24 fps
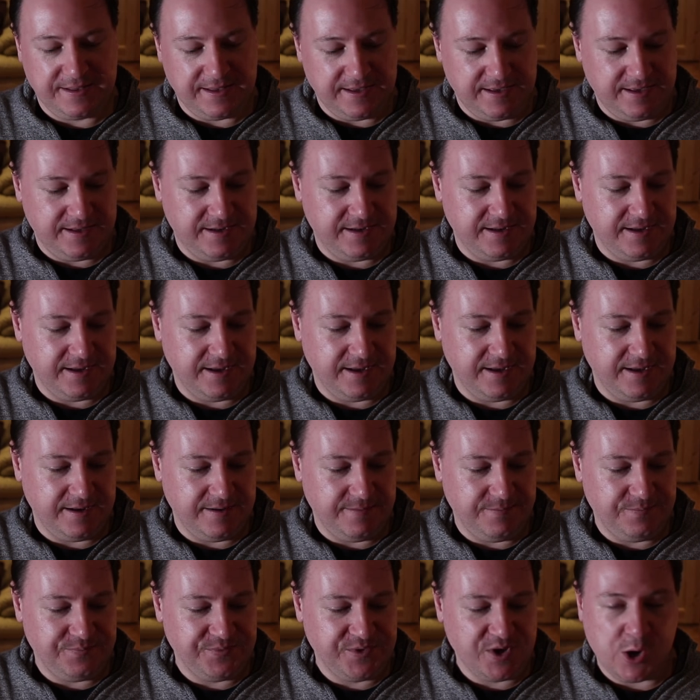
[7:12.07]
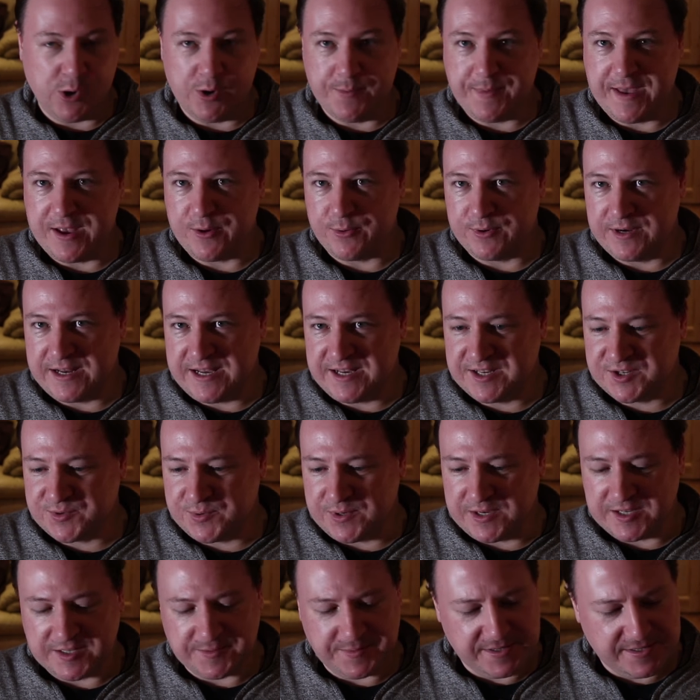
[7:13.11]
that Galway Bay
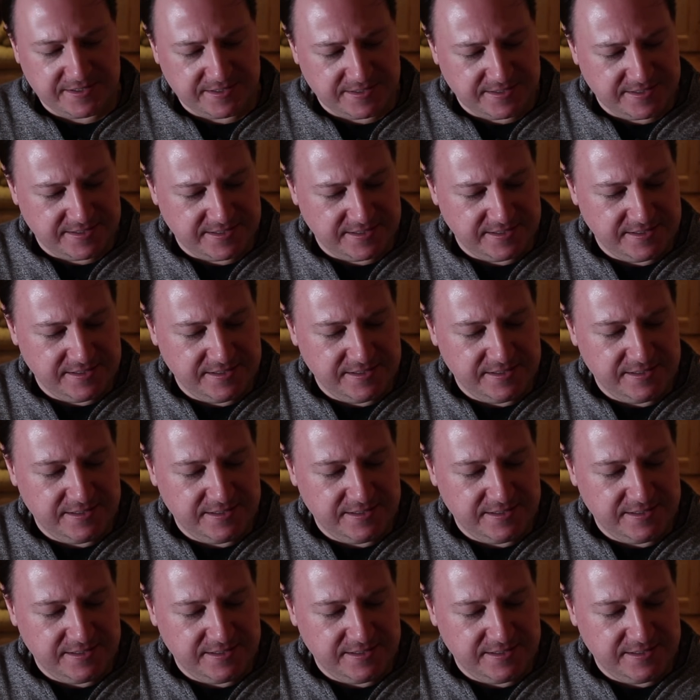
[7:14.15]
released was, because